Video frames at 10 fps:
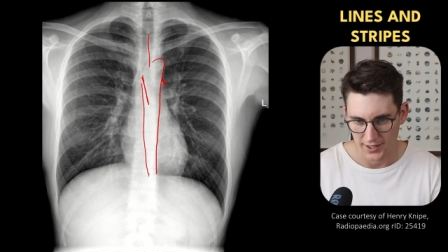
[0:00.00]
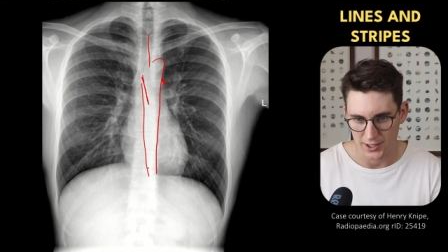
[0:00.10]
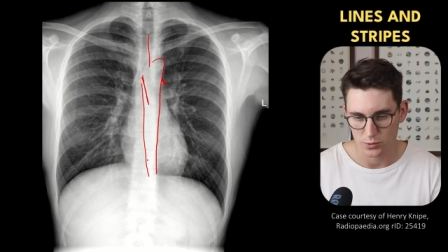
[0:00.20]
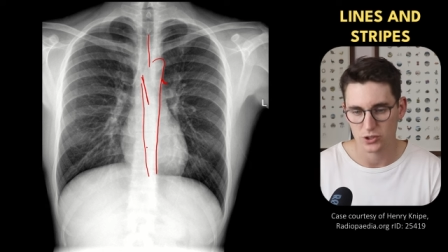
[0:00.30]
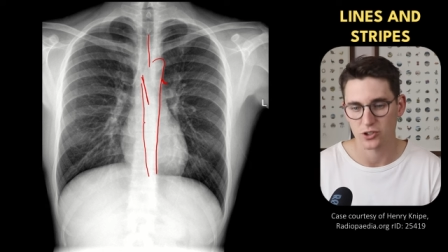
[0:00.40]

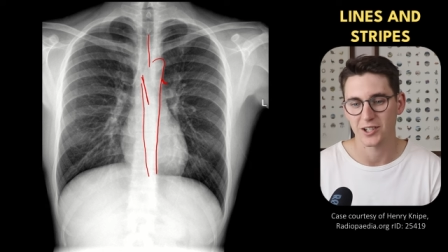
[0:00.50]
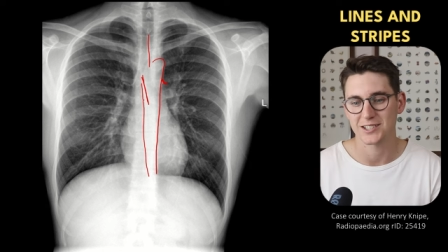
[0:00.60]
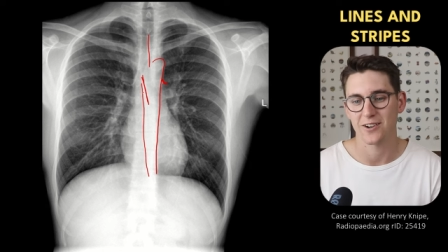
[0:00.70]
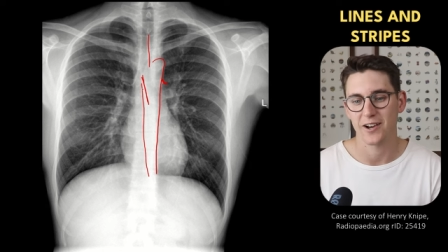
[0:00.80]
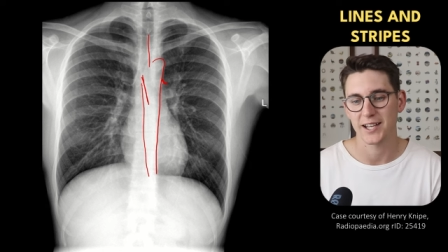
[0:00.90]
That's what's known
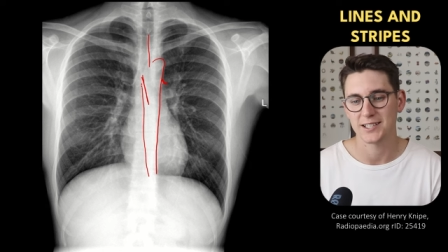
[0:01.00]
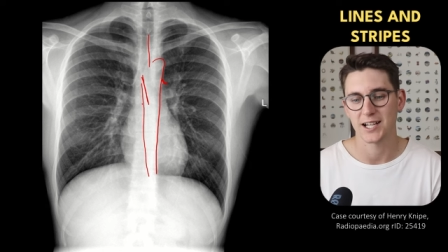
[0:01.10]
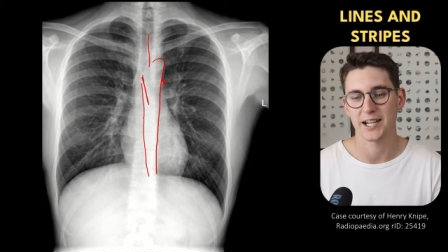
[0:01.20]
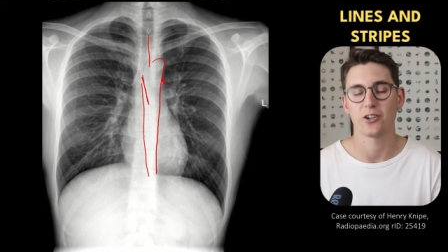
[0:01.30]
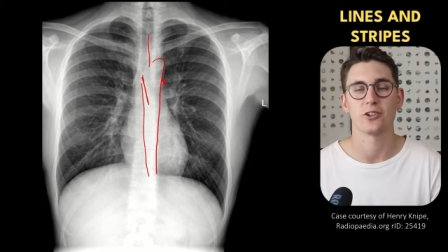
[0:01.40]
as our
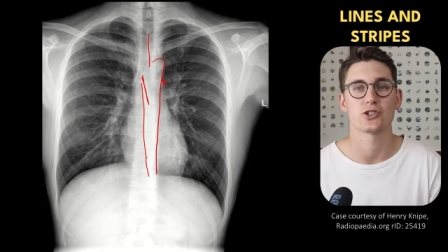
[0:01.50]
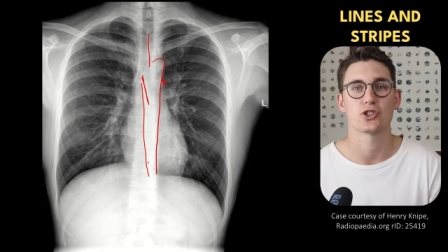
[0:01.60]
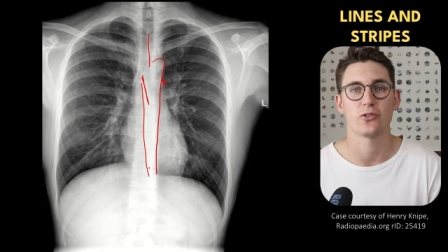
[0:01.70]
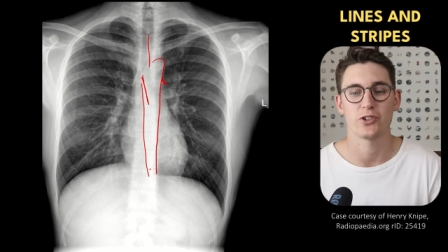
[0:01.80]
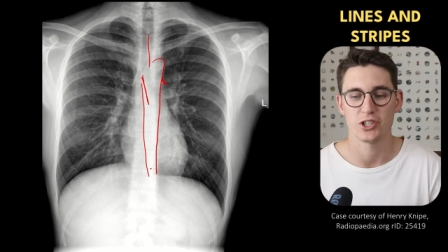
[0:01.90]

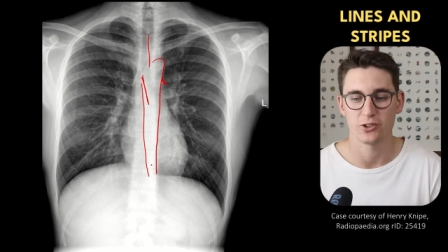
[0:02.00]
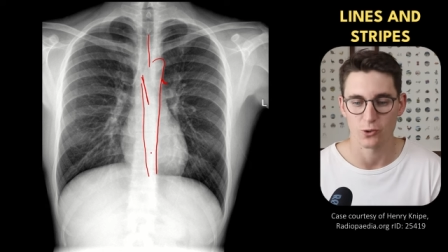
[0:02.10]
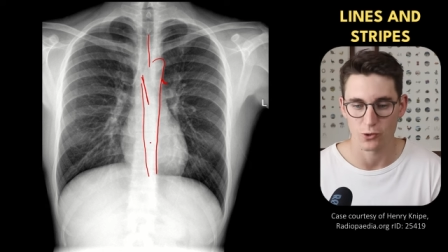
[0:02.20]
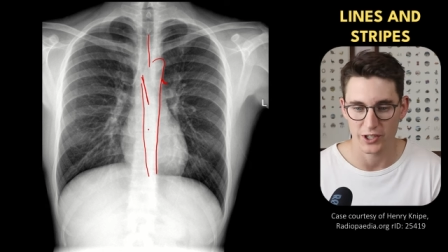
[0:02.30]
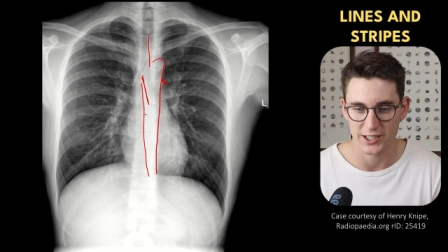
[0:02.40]

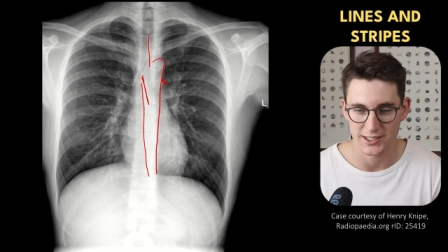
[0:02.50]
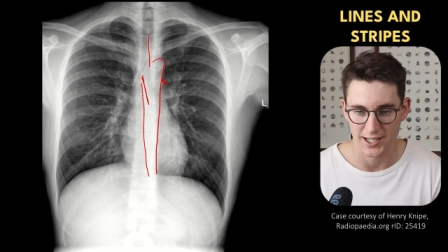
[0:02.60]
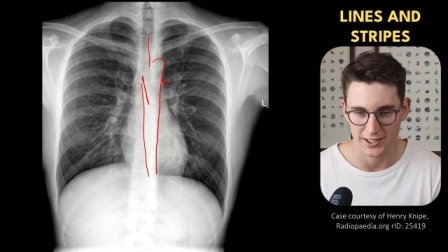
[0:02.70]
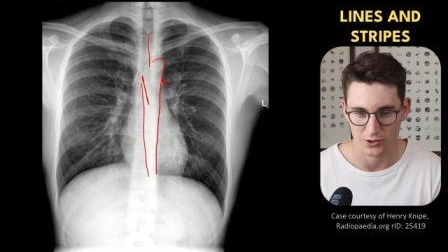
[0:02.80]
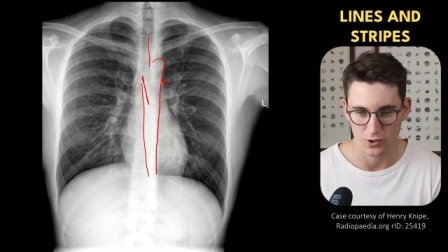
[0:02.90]
azygoesophageal
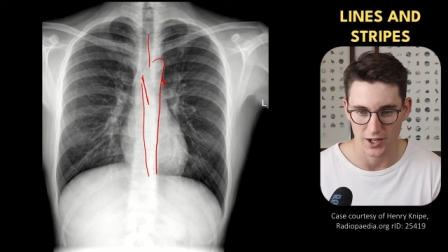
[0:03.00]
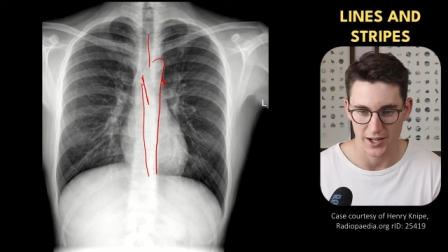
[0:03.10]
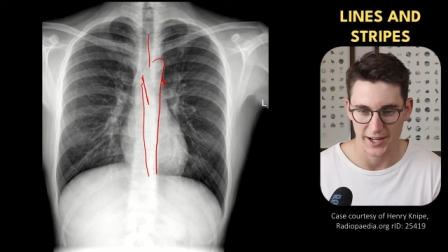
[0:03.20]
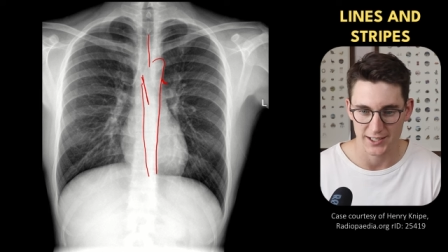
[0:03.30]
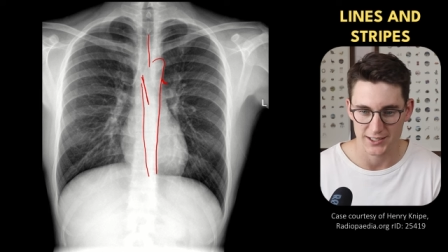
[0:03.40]
recess or
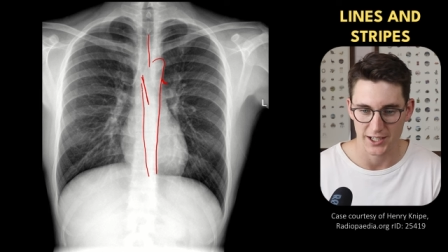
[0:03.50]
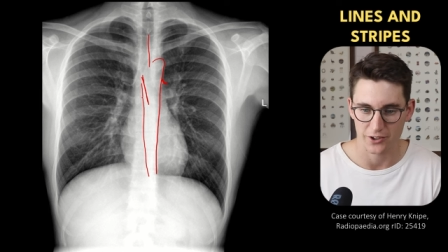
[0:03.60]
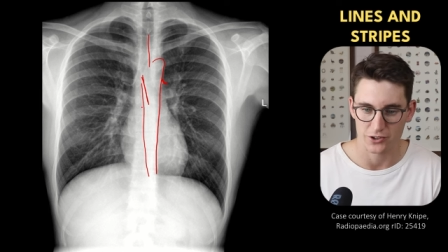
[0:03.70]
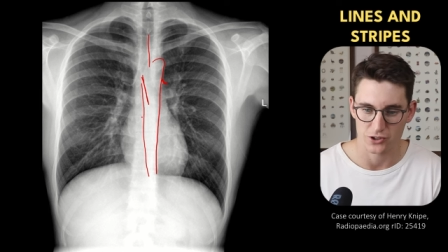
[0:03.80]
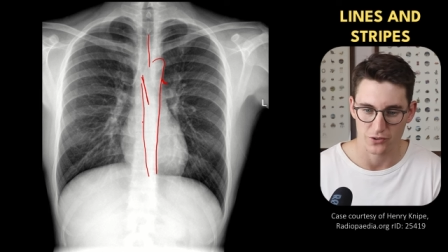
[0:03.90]

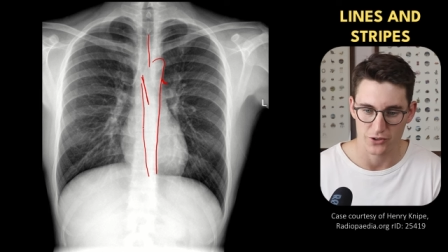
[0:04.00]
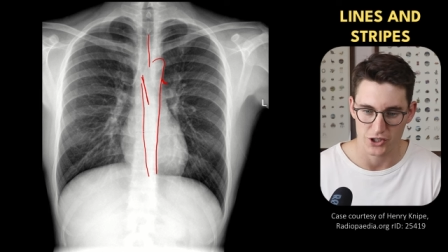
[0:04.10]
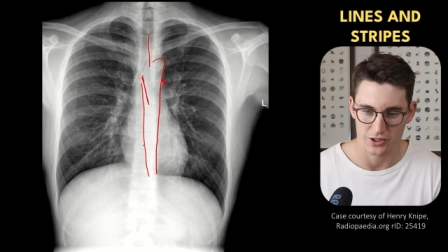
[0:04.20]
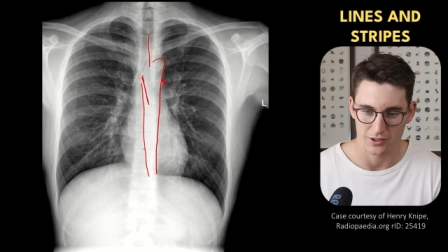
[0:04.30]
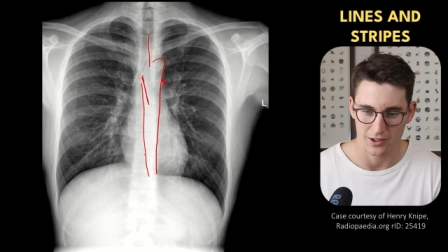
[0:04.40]

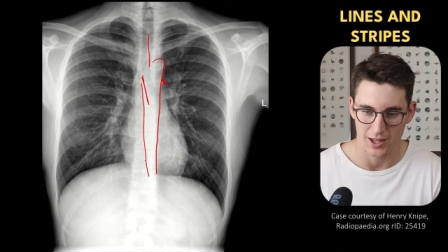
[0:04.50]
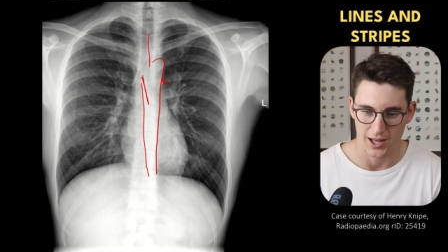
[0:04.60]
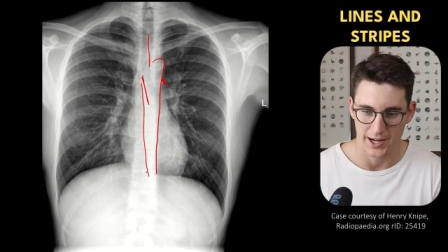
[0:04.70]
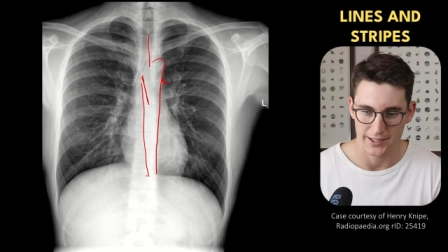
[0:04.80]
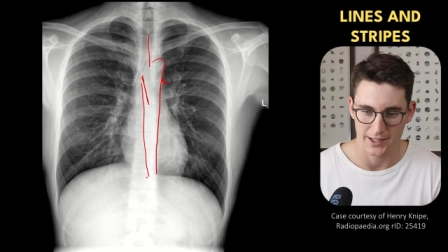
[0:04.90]
azygoesophageal
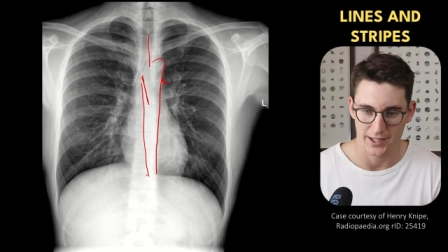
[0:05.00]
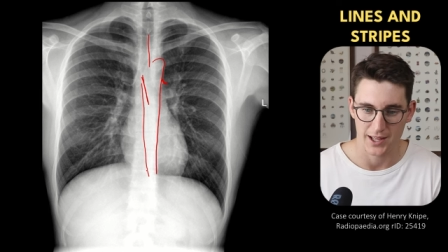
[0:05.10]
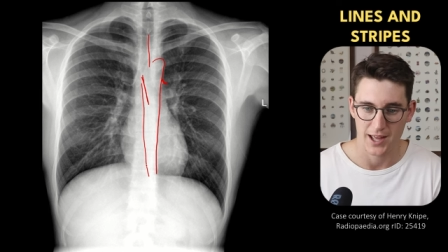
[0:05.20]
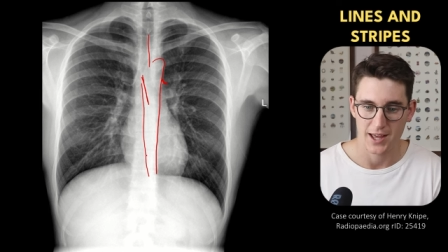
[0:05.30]
line there.